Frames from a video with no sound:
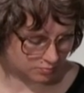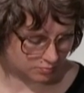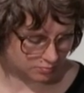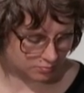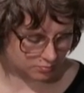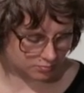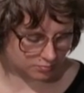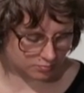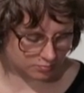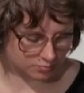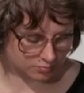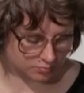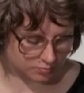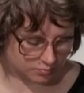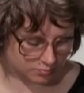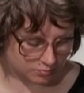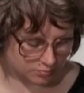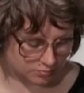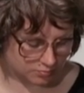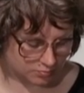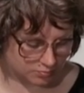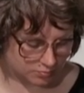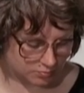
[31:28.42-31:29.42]

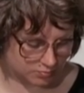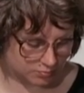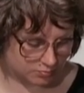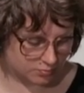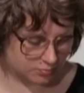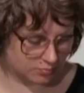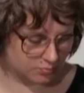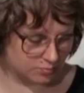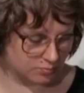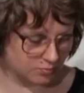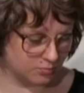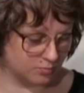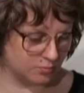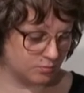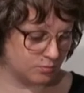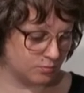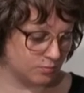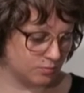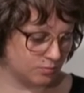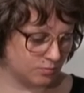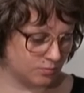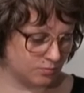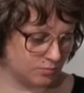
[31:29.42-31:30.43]

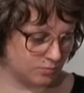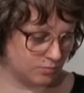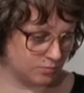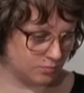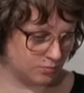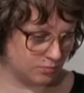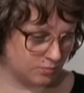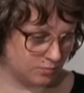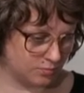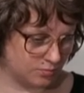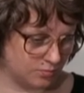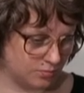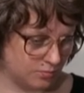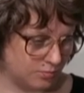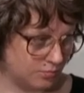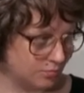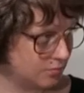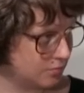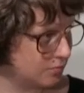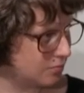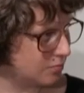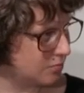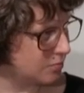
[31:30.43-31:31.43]

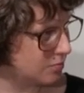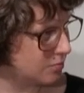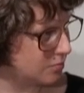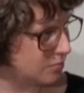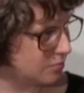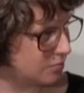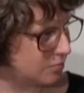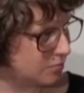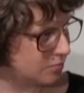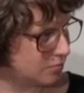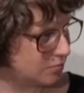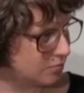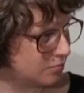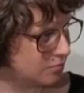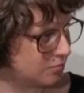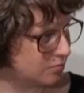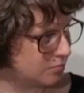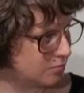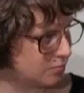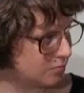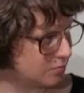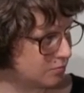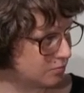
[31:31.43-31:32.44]

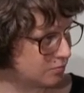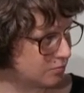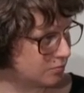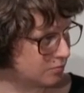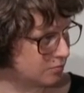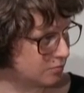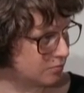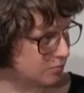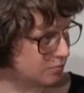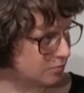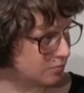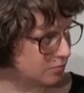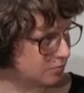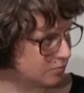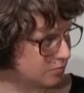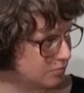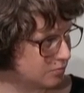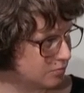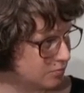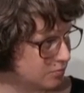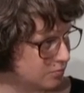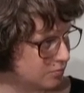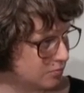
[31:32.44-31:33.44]

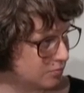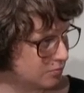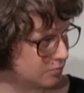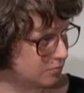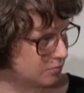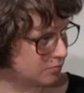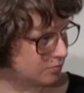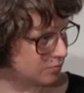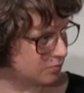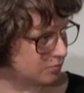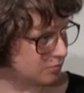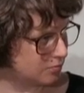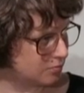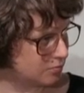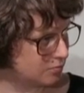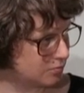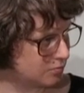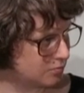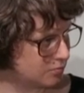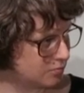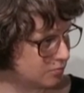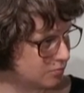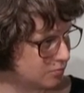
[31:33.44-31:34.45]

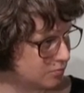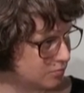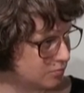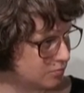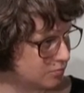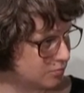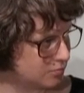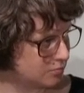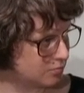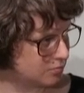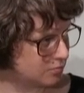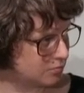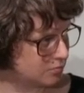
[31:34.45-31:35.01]
No words are spoken by the person on screen.